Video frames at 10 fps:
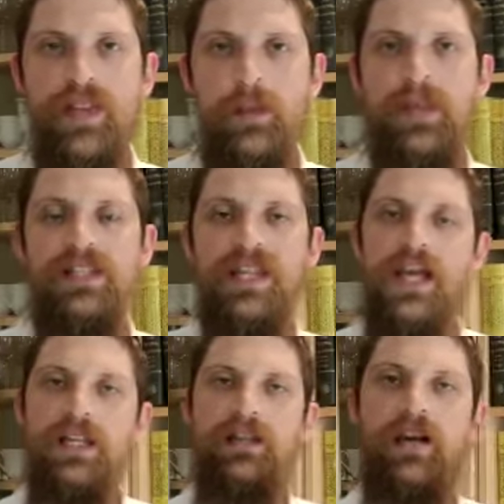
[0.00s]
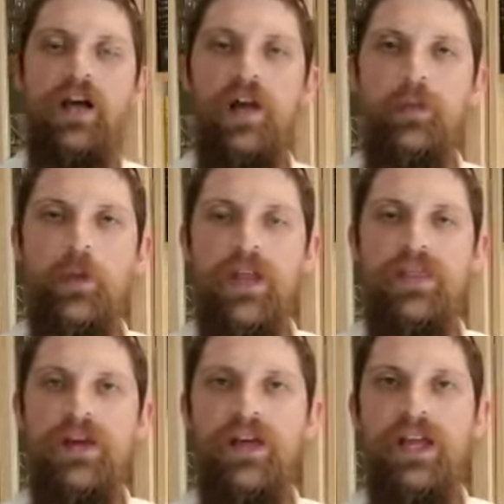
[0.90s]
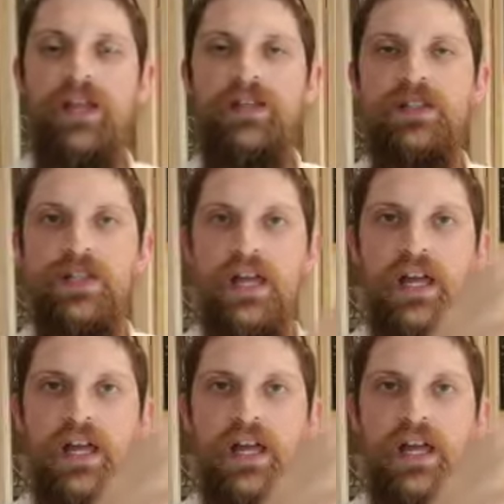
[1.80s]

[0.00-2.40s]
That means any time when there is